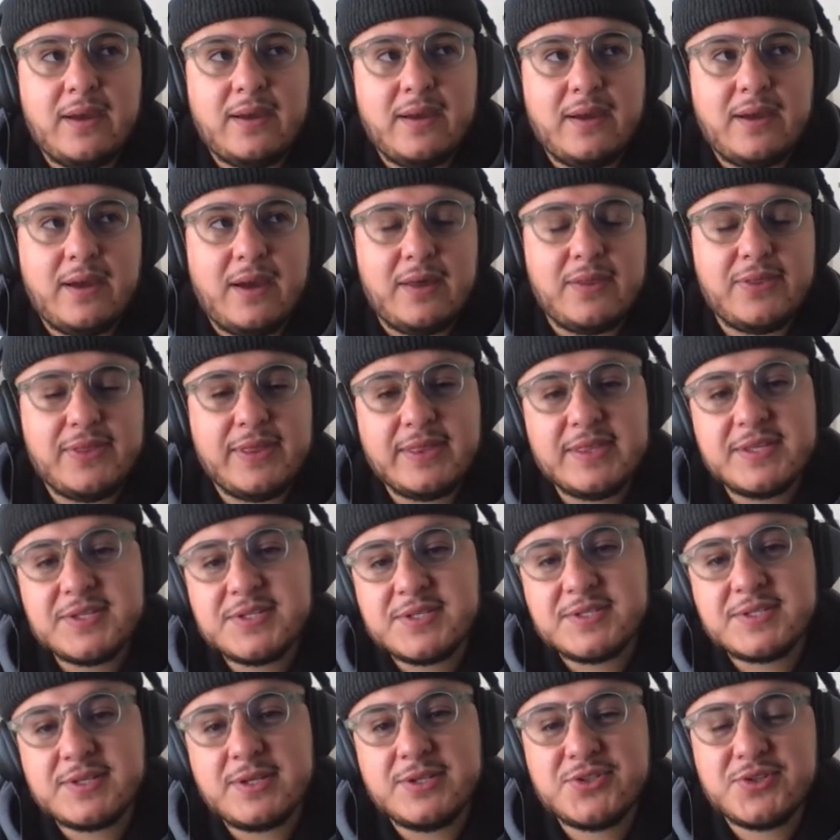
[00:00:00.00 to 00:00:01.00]
I think this
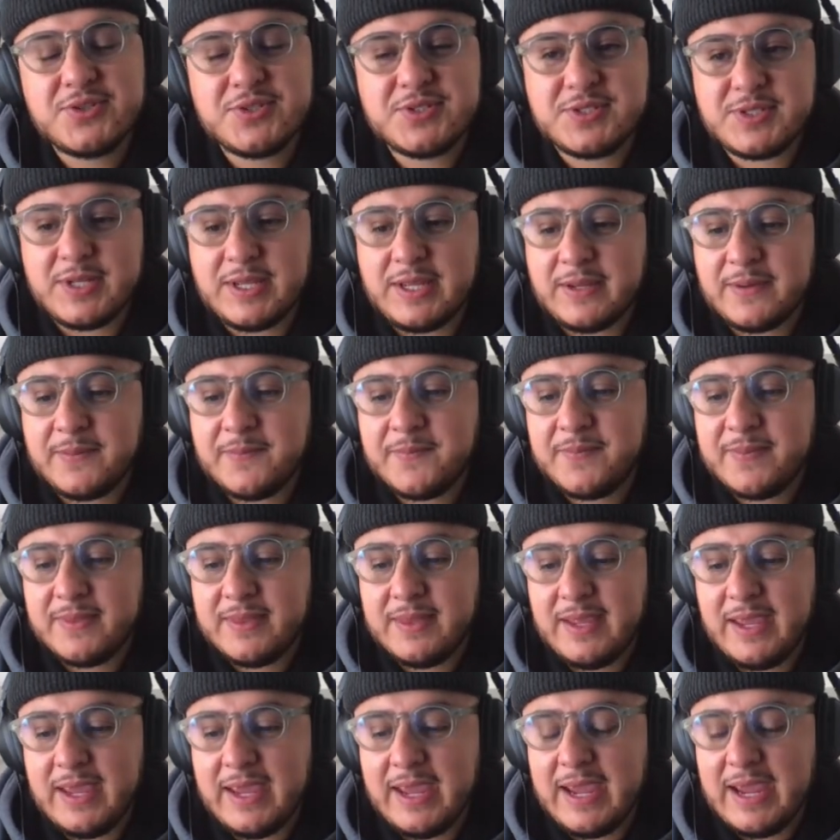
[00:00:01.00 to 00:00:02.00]
is interesting.
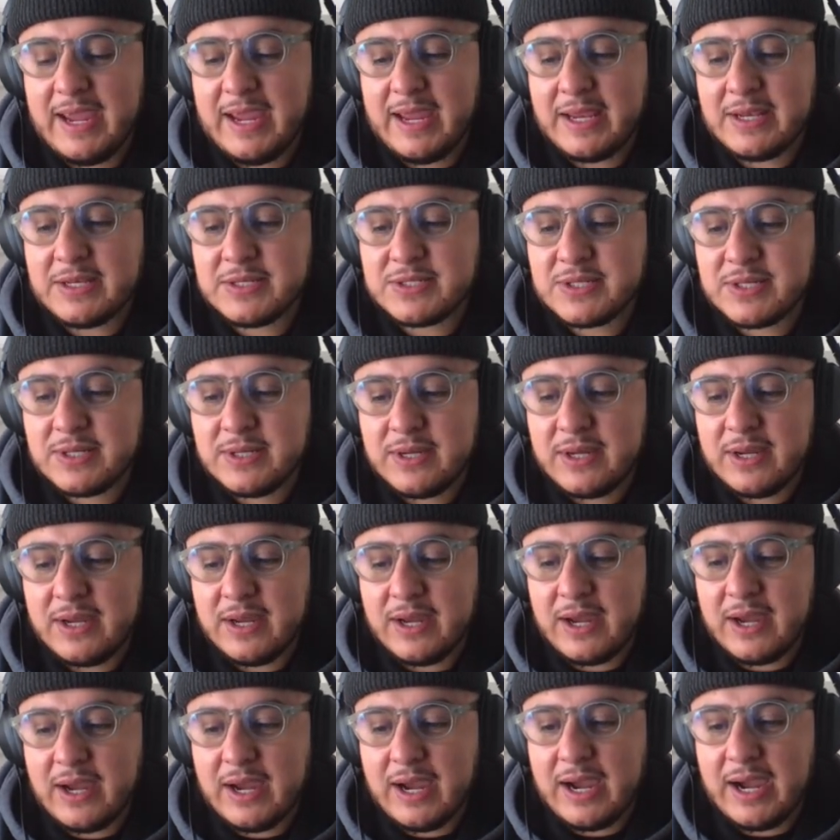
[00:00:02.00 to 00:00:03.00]
And
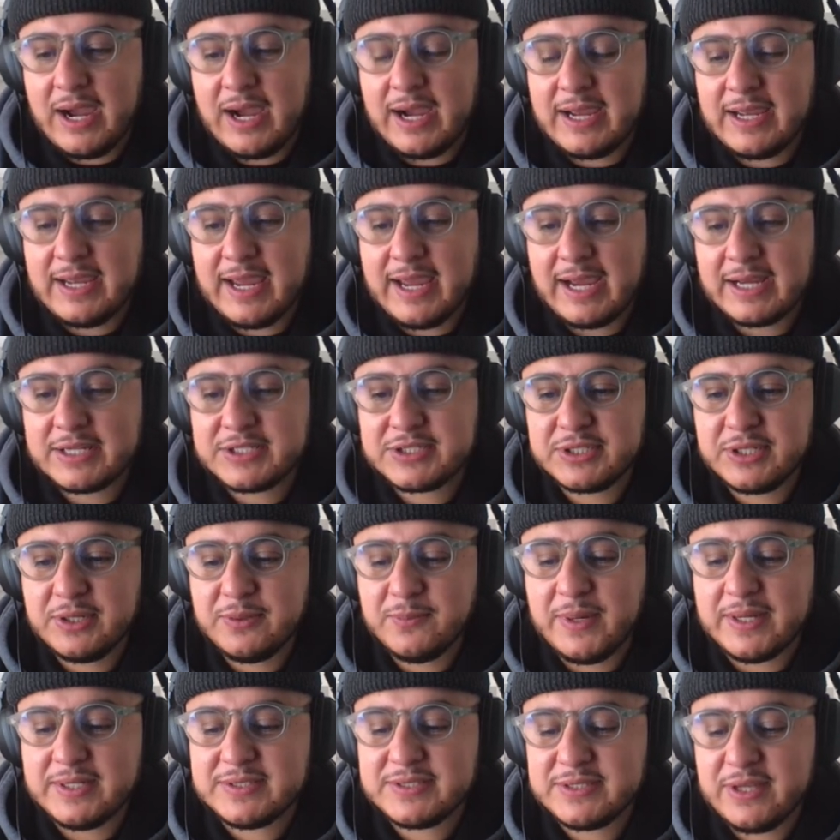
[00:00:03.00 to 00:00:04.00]
I actually
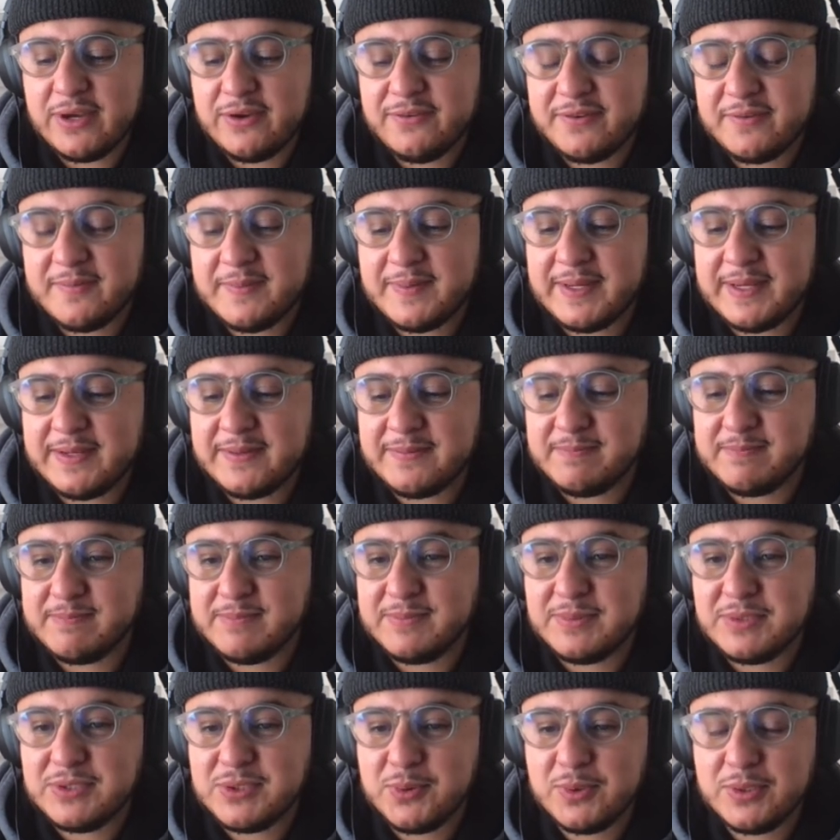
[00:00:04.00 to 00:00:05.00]
myself am going to
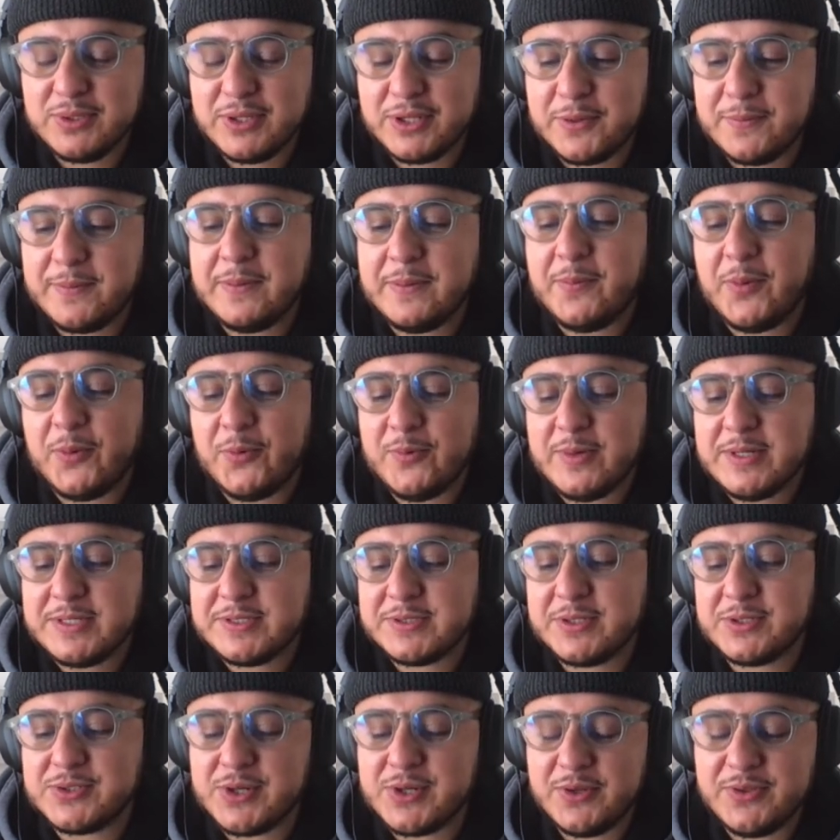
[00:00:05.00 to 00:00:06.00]
do a little bit more
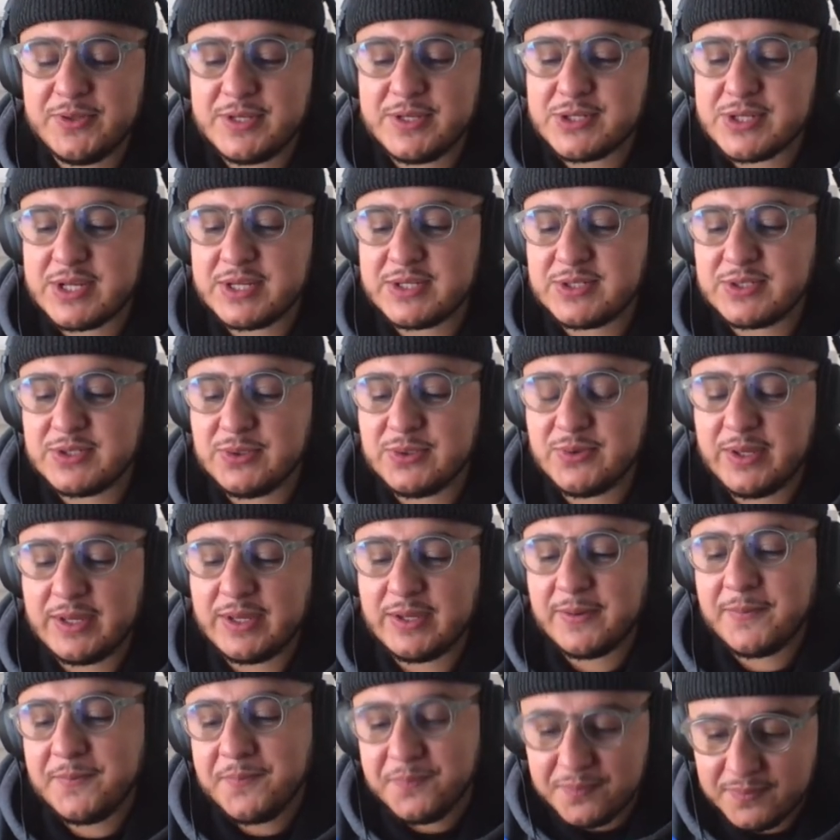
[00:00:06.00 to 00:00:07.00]
research on this as to
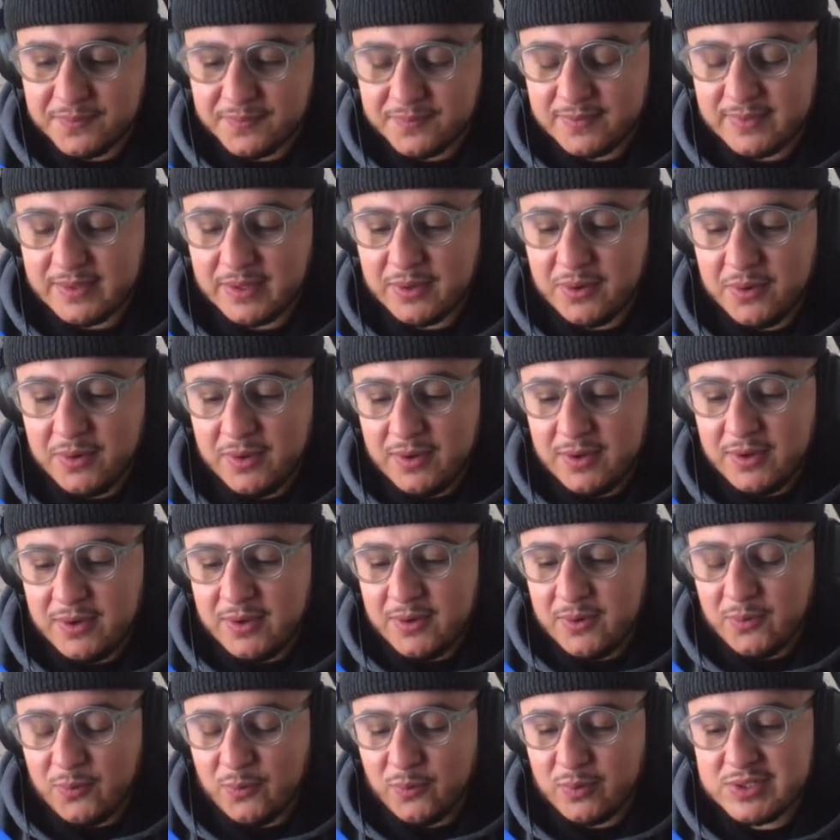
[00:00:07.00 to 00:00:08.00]
like,
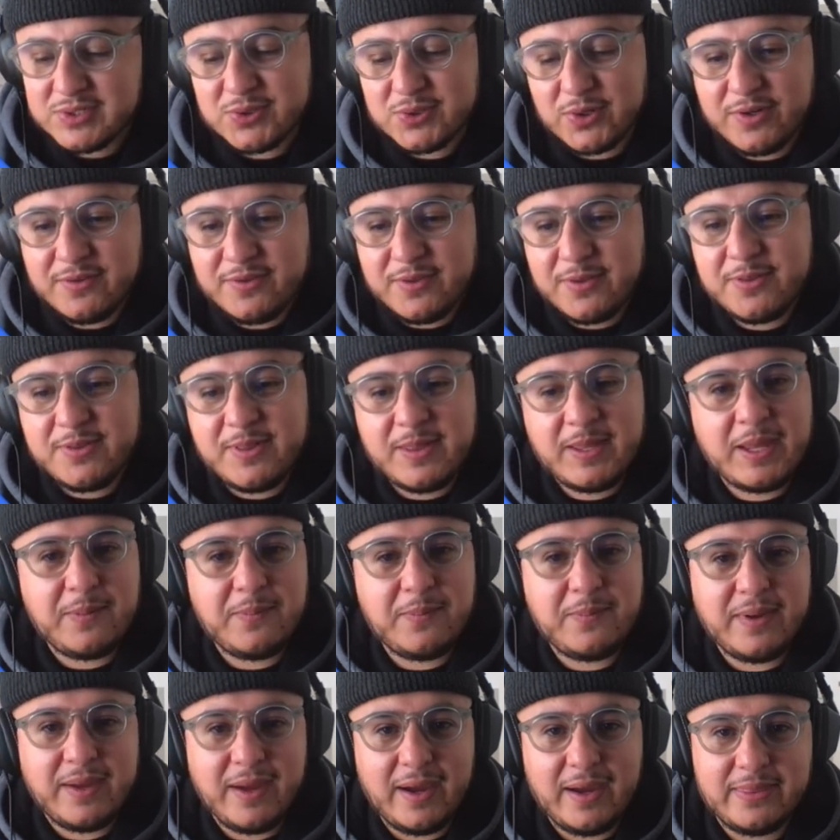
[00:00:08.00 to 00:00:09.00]
what's sort of the thinking
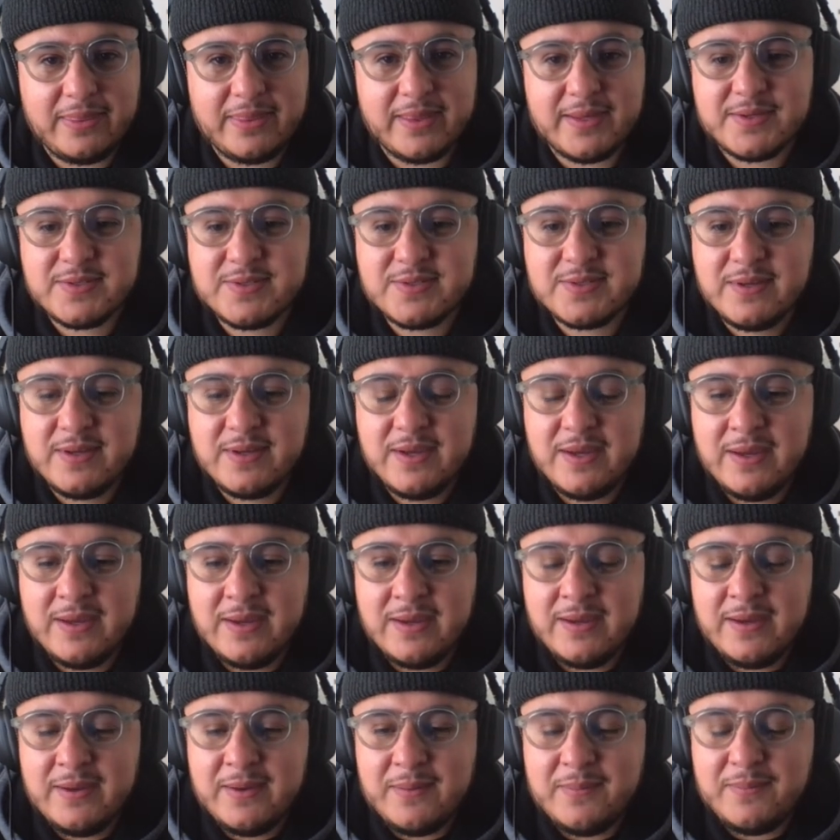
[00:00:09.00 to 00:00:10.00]
behind this?
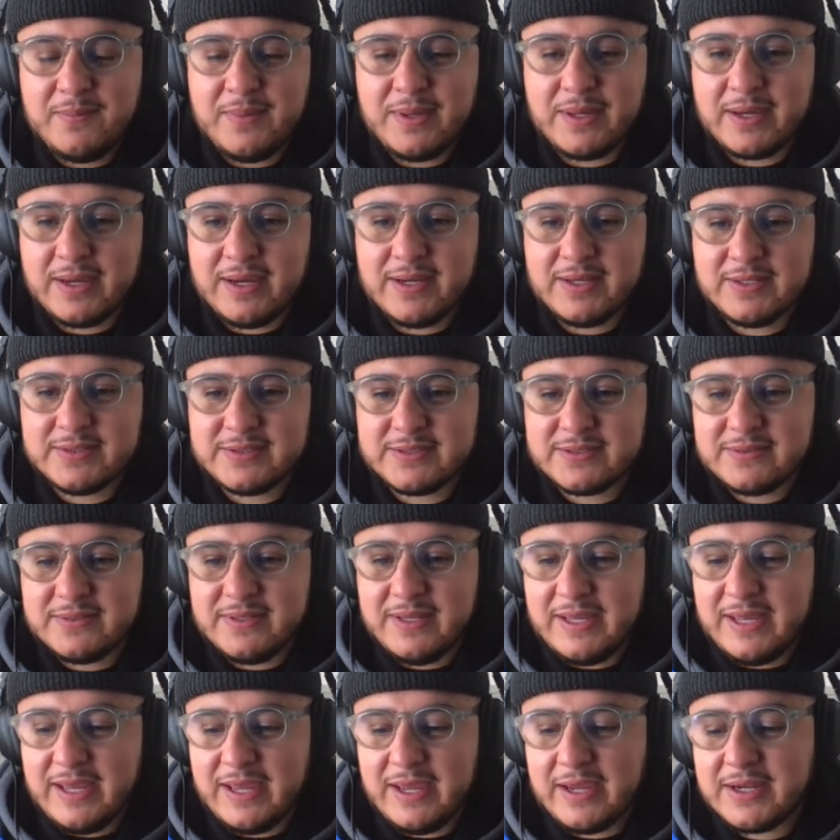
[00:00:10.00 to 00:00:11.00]
Because
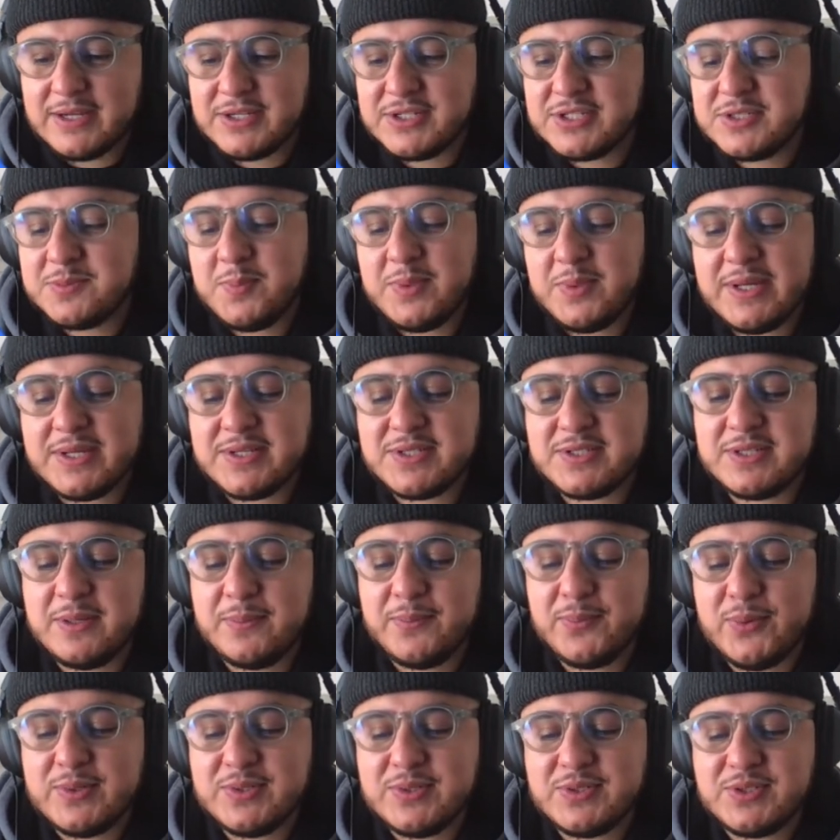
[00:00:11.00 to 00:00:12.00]
it could just be as
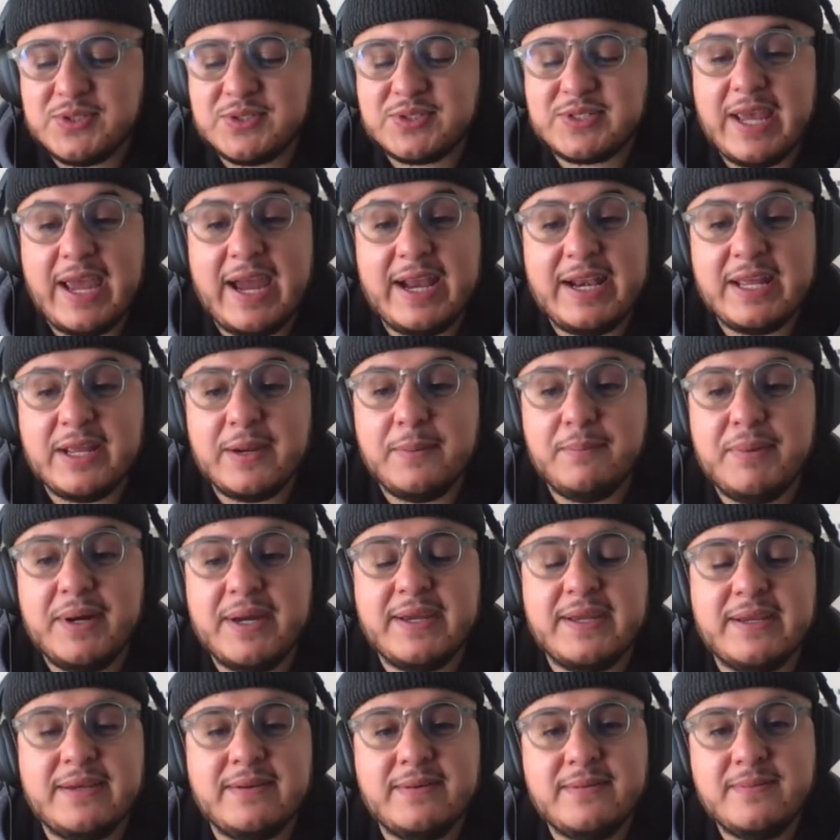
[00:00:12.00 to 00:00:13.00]
simple as just adding a
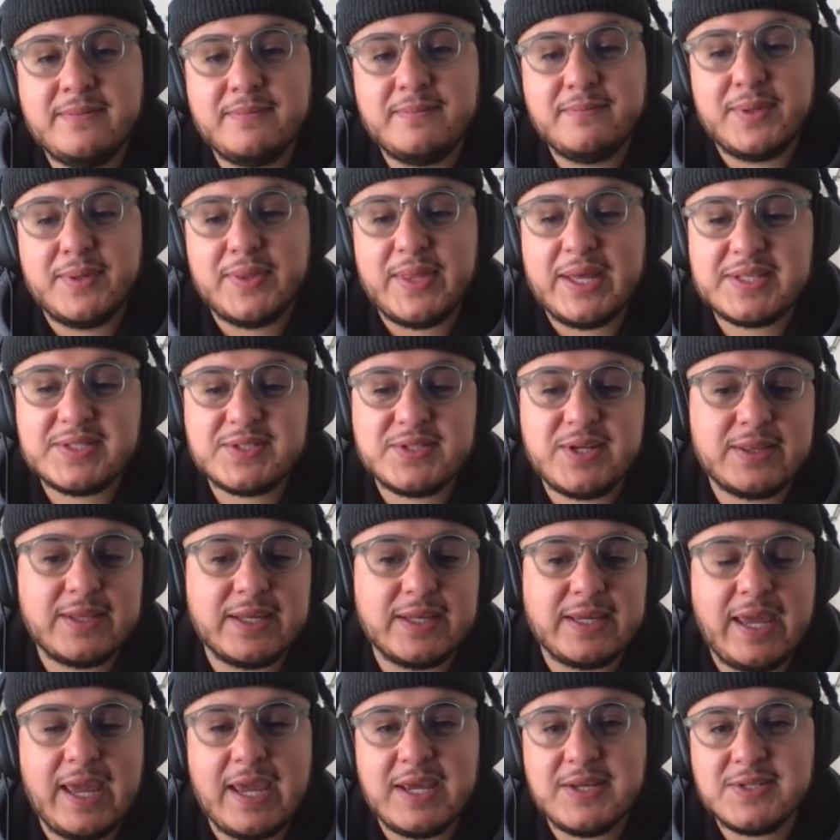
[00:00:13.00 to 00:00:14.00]
button, but that's not the
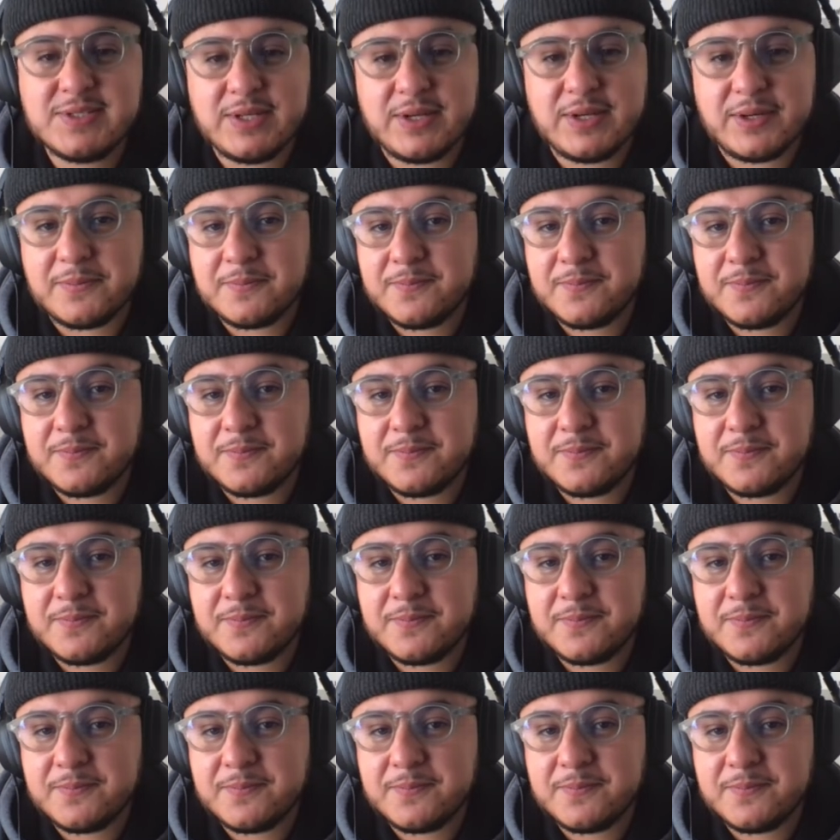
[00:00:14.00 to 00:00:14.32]
case here.